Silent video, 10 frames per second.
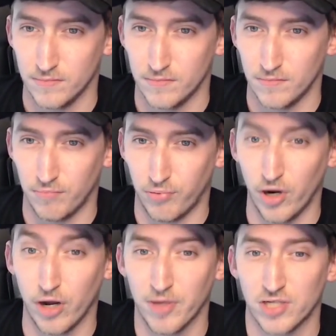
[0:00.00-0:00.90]

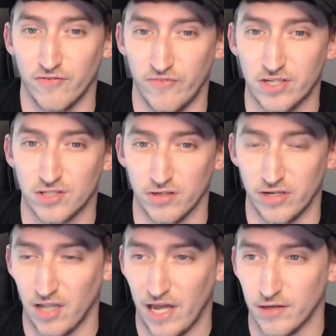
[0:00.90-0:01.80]
pretty much eventually
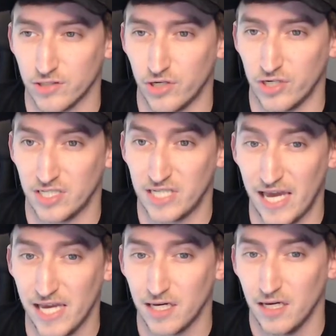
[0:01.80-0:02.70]
allows her to
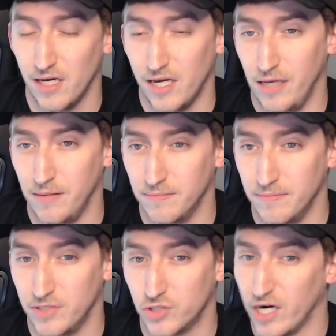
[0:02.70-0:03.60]
take
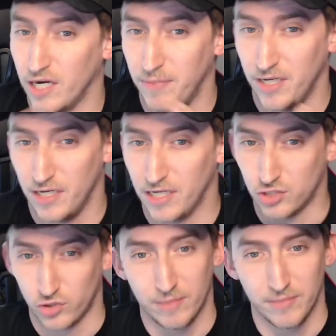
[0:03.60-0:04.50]
him trying to be an
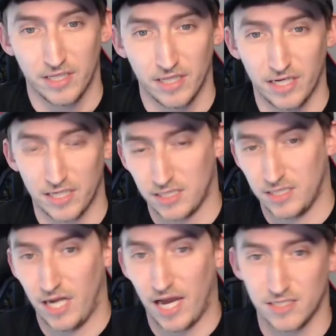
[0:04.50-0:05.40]
extremely like
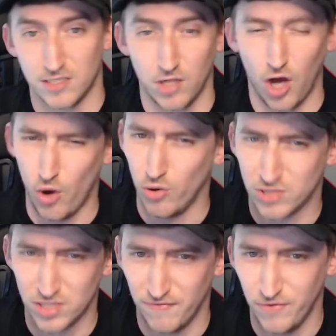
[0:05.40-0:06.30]
nice
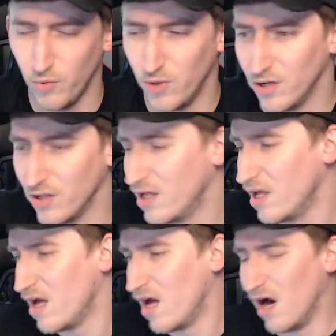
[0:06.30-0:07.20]
host if you will
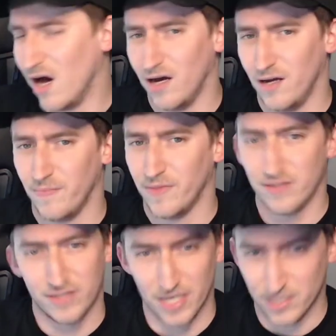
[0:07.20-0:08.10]
uh,
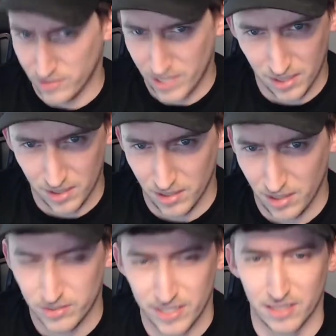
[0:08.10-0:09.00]
says i'll take the
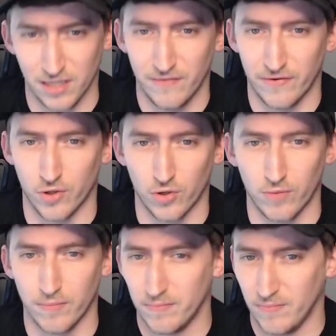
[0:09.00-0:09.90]
i'll take the living
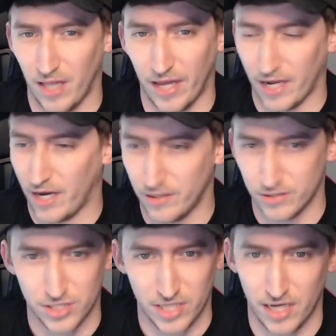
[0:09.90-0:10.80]
room like i
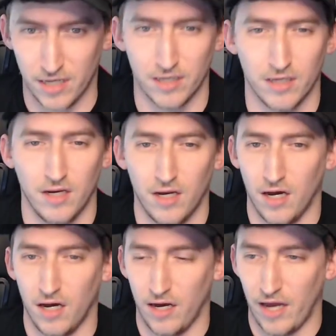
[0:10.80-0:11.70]
understand
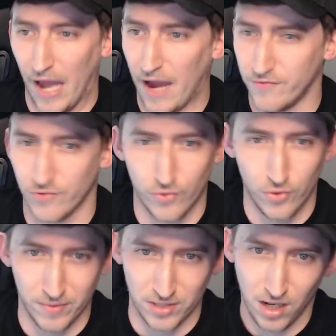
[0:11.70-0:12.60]
uh, have the
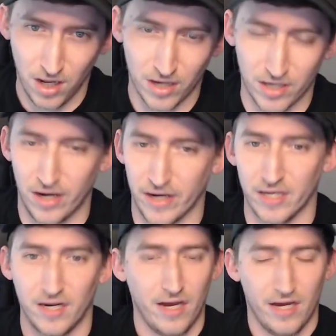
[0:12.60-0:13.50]
room with the lock on
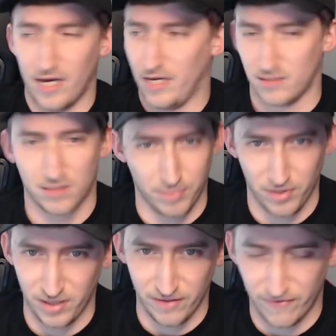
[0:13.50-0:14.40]
it it's
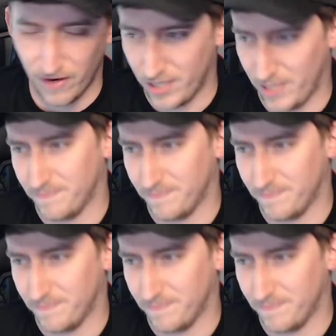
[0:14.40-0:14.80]
completely fine